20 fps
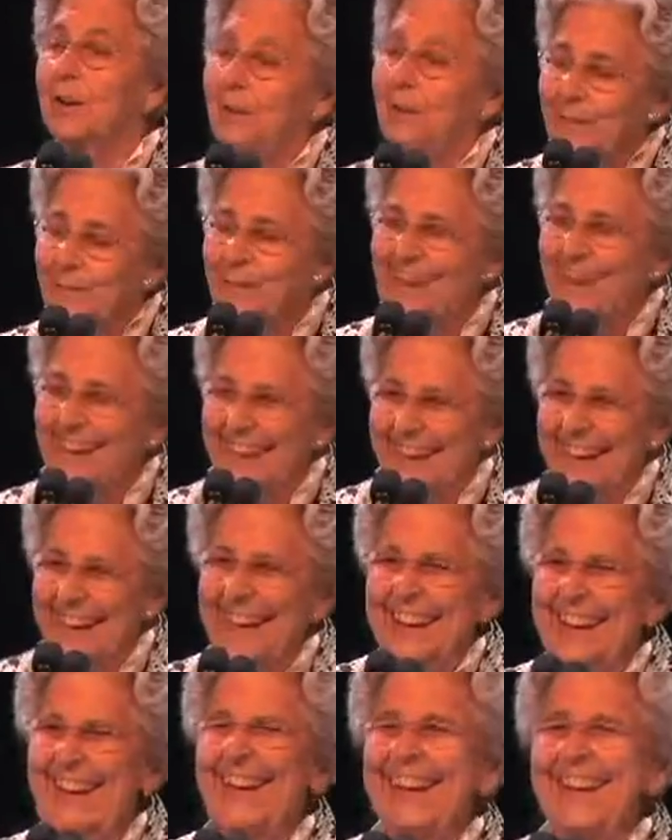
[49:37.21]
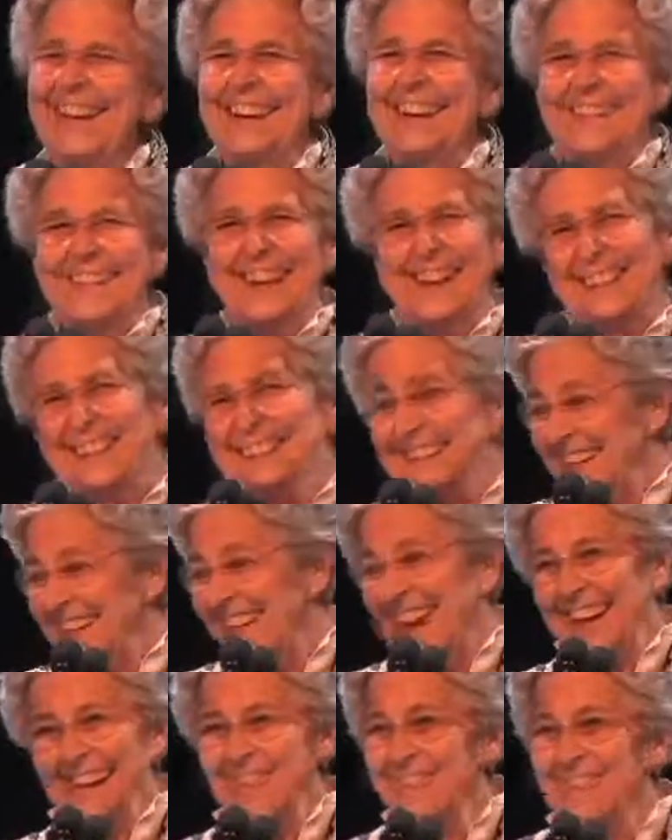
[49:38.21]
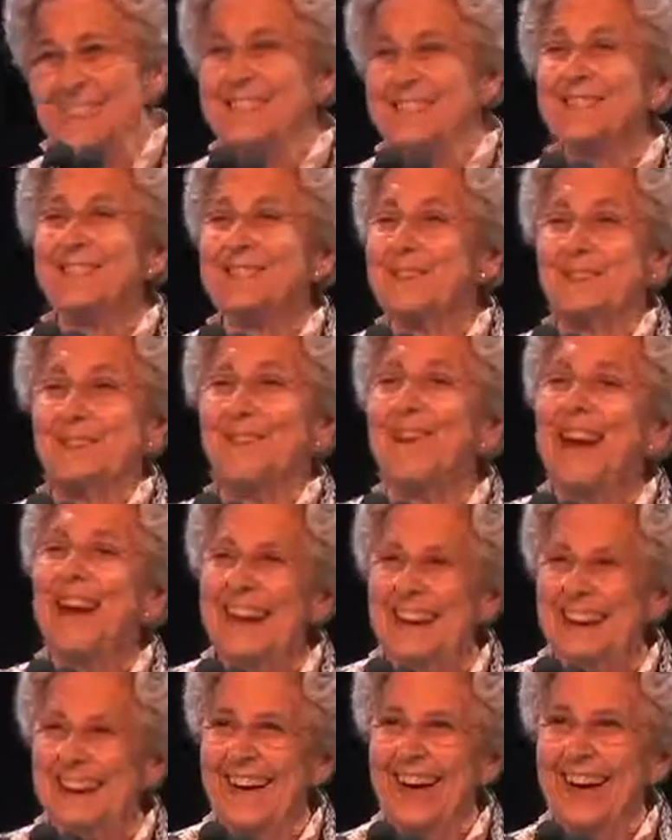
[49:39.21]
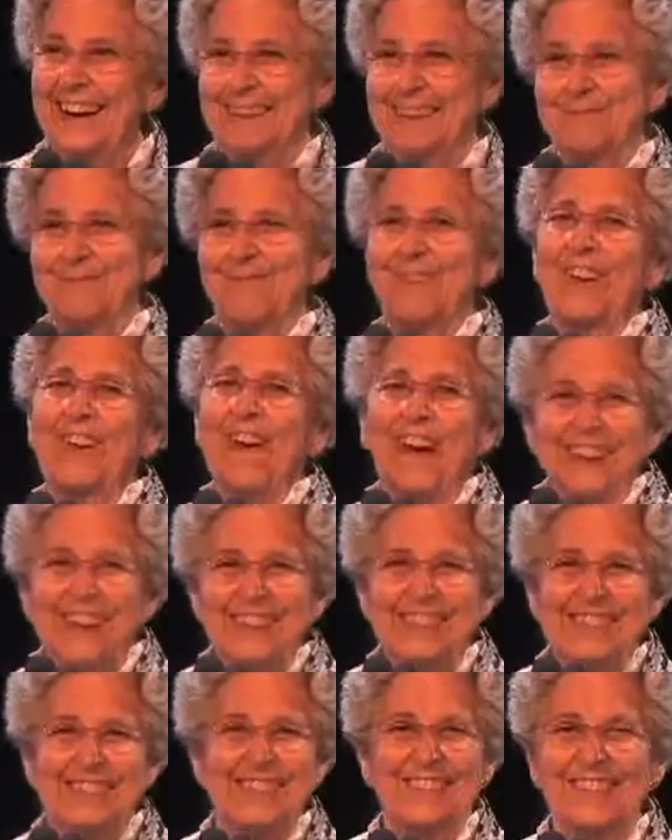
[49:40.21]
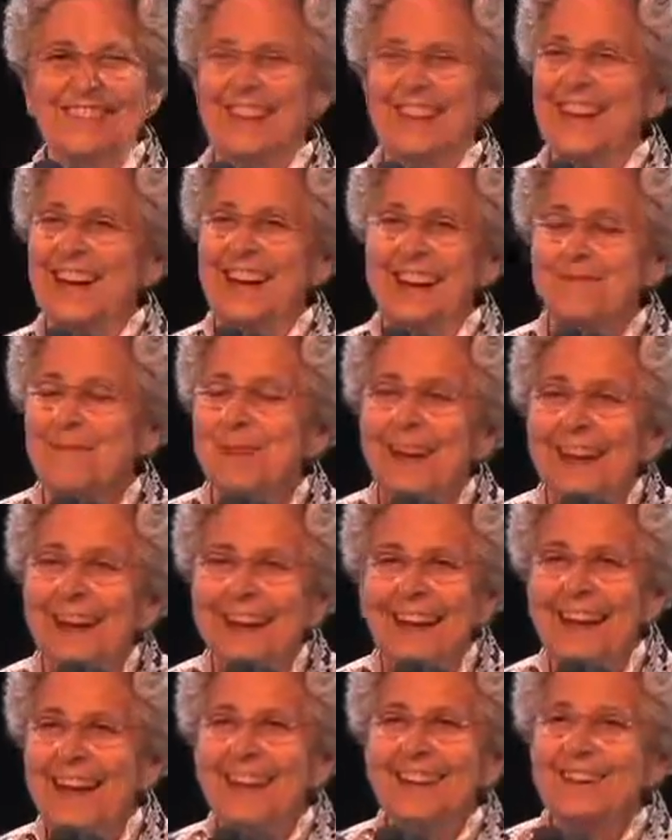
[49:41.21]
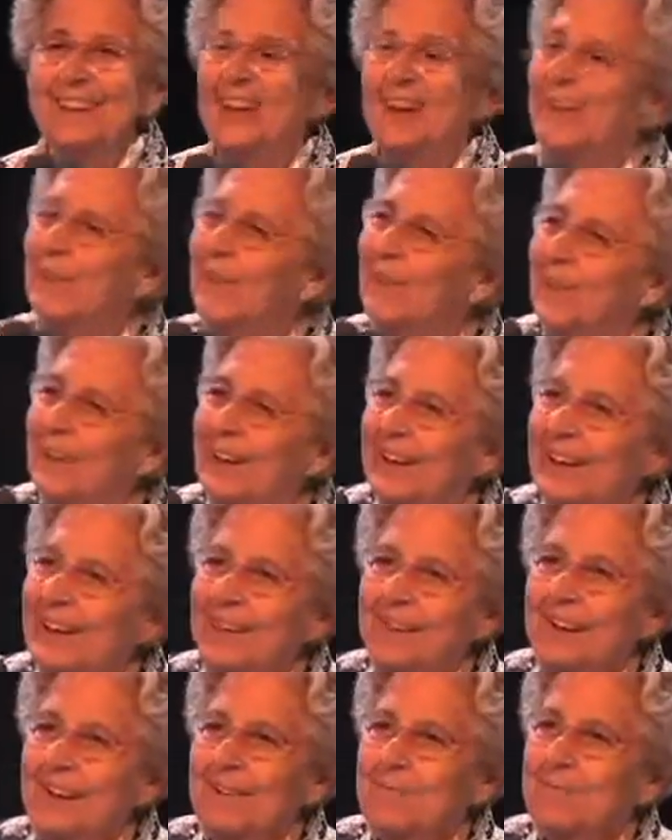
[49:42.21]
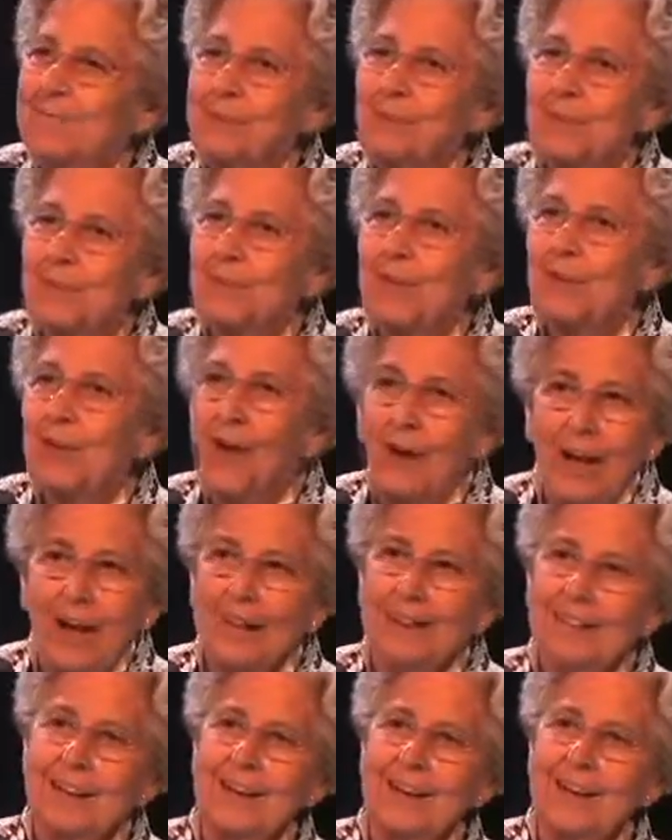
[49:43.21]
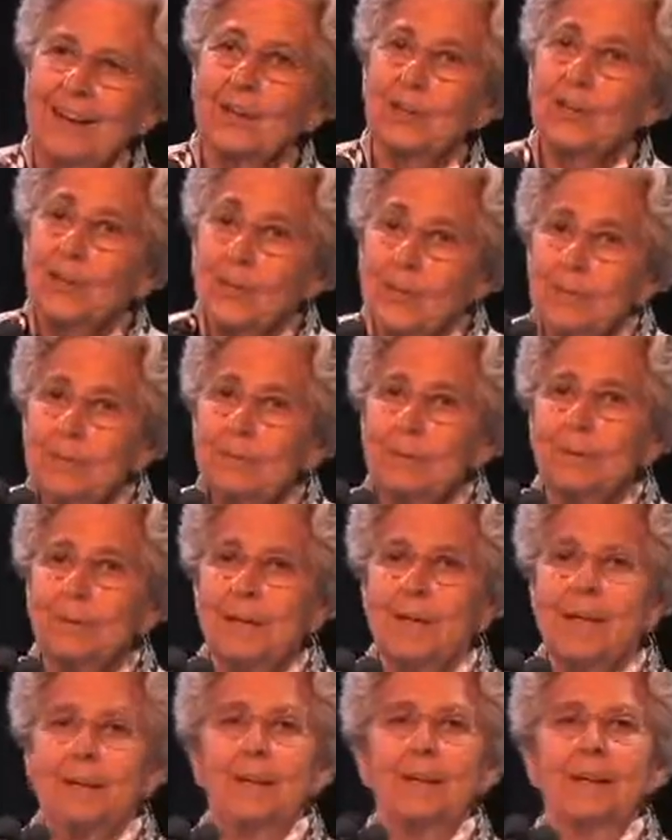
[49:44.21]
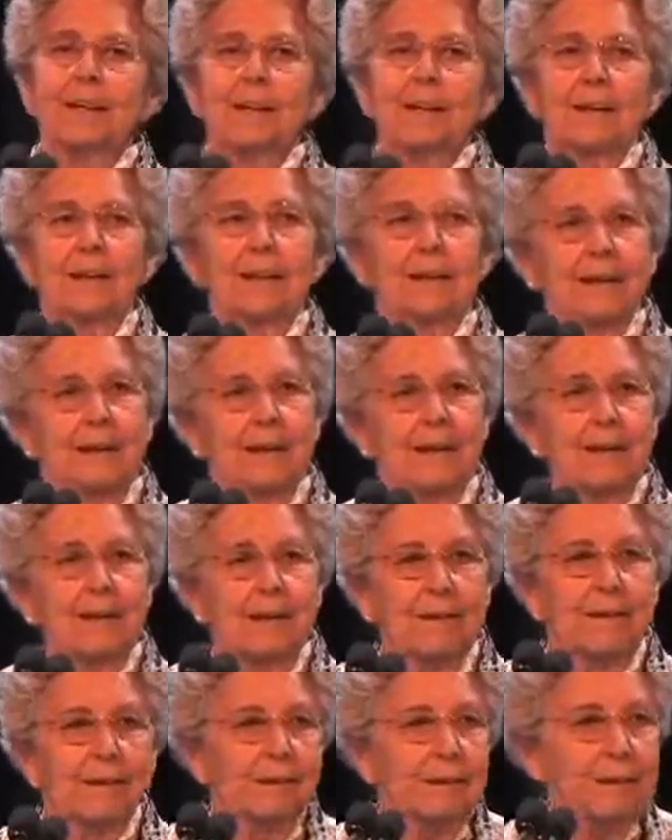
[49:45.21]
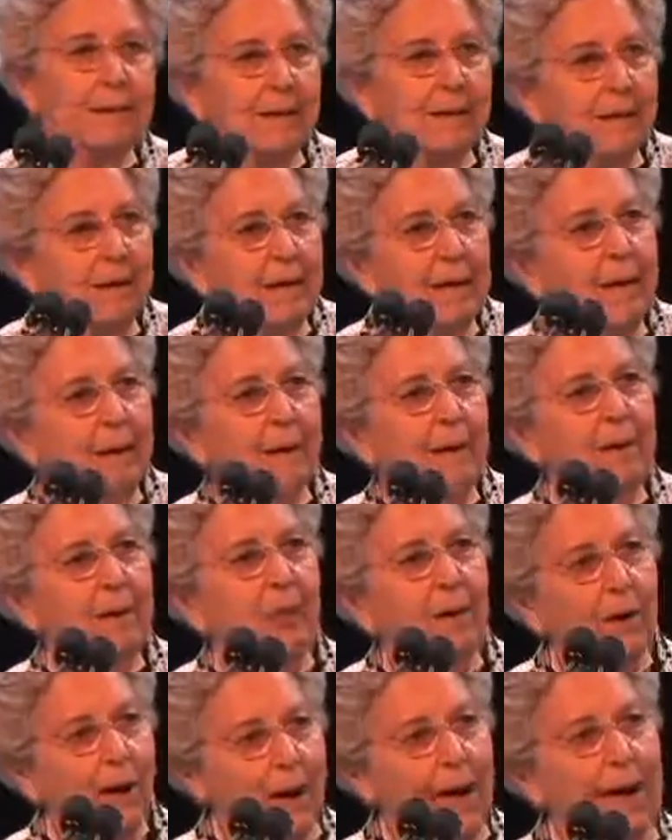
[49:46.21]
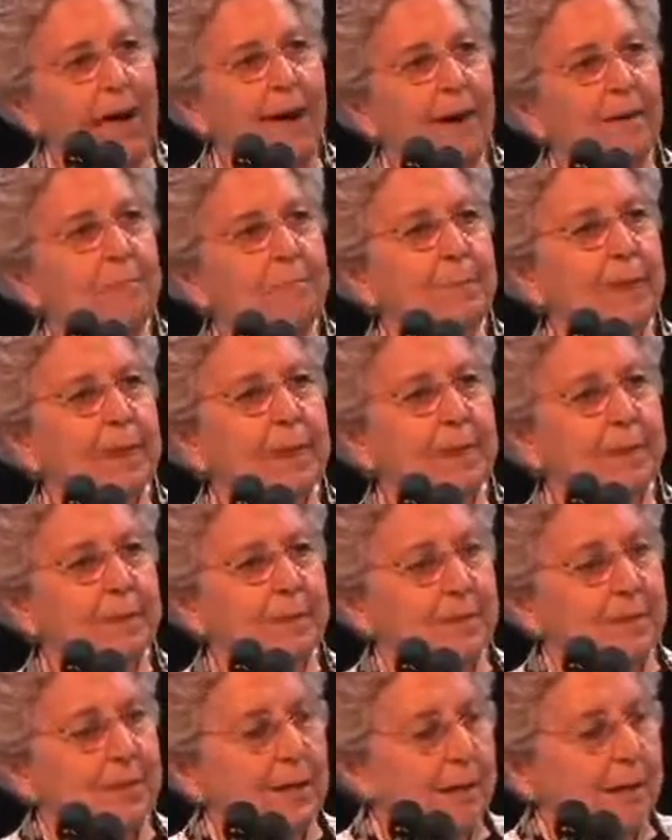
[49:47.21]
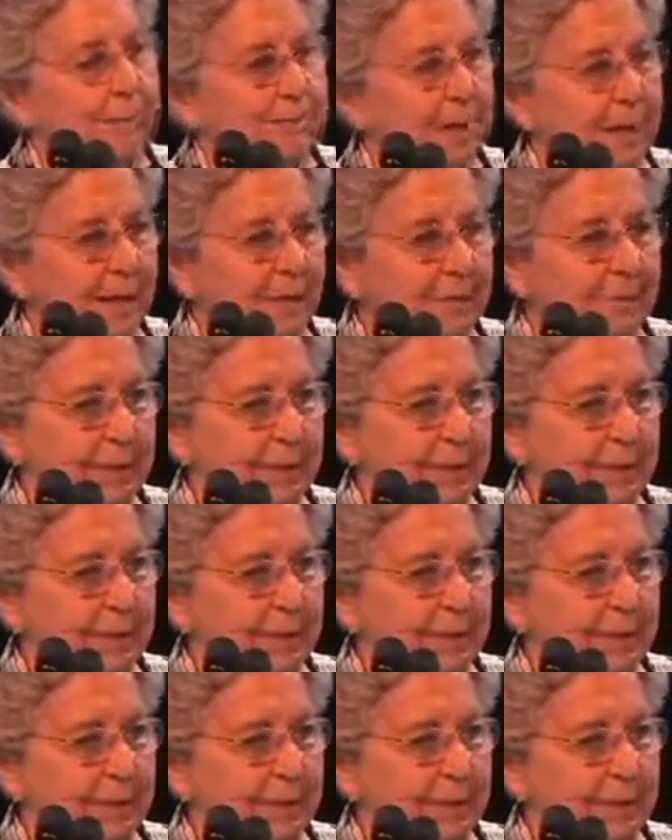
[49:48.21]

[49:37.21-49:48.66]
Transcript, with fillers: Okay. that, which is great. I applaud you for that. But I had no thought that I could be uh, uh, or have many of the jobs that I've been